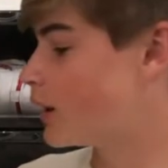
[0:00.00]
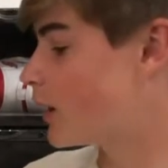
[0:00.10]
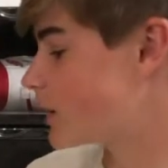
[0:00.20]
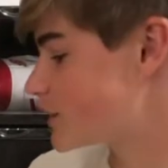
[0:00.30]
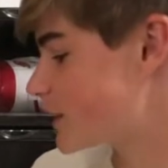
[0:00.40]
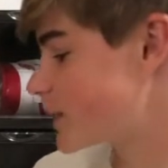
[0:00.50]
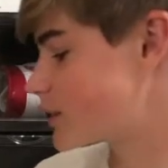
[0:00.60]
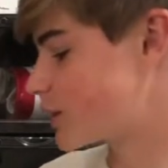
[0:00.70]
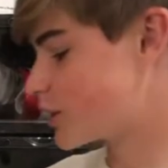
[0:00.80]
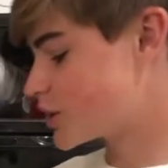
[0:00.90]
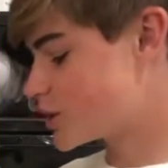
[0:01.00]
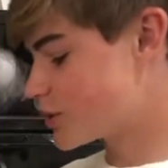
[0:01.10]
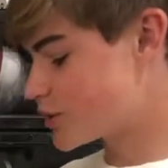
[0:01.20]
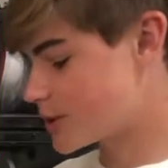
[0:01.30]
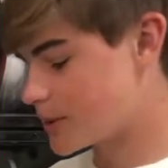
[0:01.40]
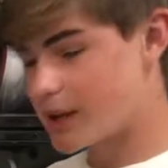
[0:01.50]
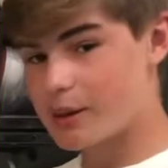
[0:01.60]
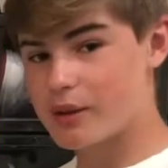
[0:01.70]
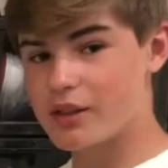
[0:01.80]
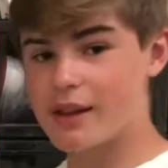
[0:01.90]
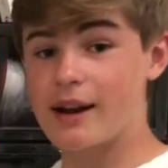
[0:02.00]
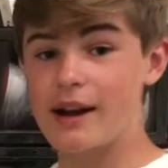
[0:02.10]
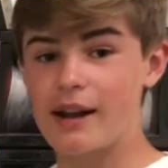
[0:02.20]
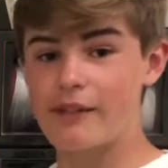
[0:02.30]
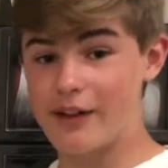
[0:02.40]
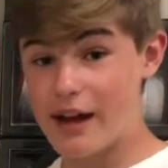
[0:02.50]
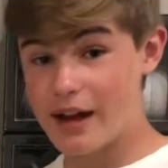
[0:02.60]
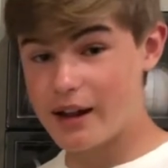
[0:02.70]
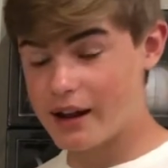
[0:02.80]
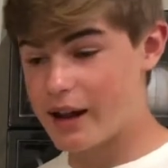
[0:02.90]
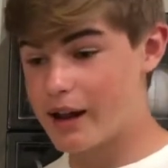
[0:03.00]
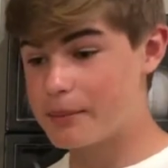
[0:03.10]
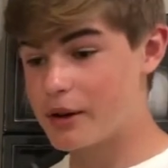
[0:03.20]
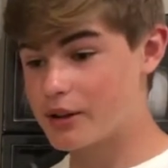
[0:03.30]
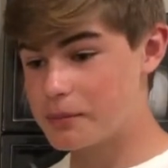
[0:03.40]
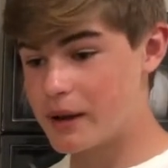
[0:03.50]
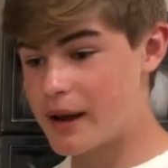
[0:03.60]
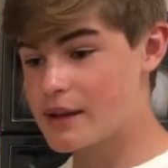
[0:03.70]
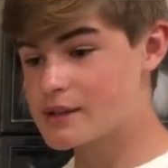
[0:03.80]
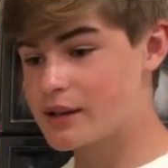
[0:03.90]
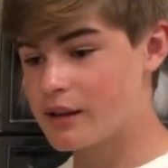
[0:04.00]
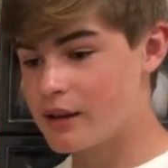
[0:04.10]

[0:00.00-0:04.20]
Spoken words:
So I think it's a good shoe just to begin with, and I had a pair in the past,